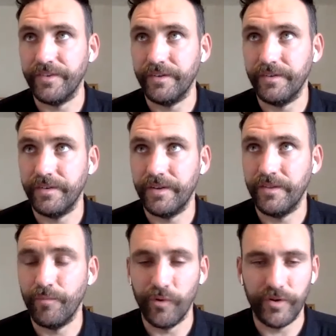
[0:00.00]
in
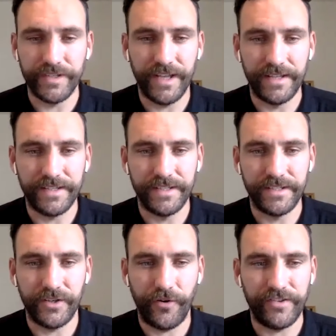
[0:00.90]
the broader sense, is
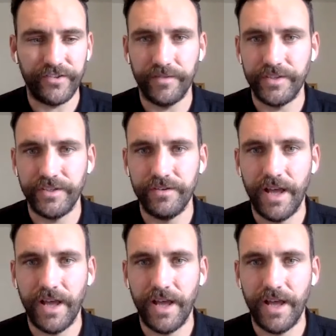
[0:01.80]
the creation of a new